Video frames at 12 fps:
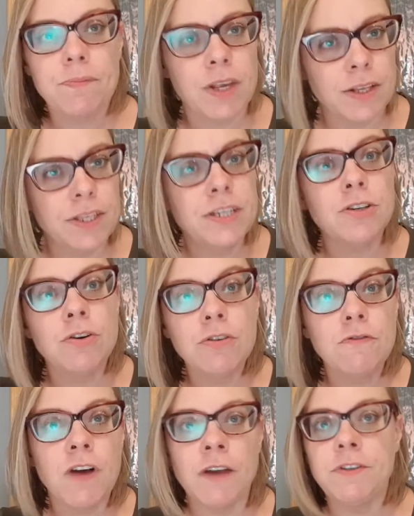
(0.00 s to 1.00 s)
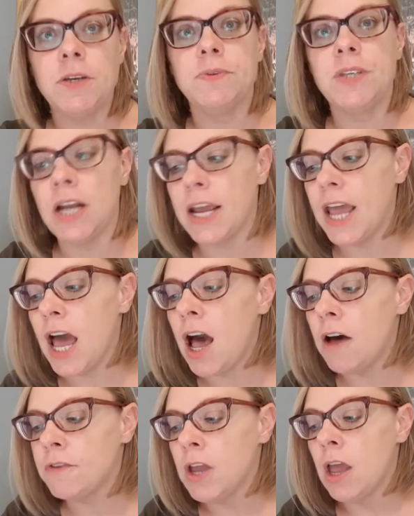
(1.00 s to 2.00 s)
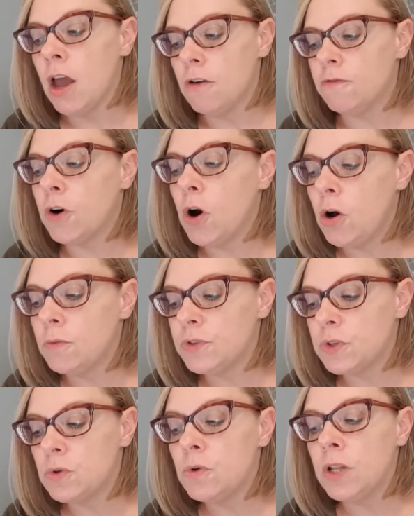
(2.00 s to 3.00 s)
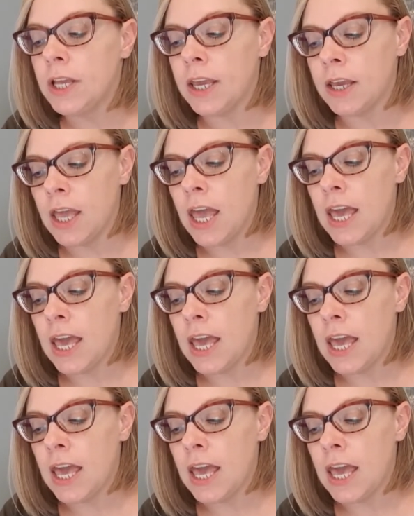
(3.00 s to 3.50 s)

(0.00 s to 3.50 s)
these are the 5 tips that I have for homeschooling,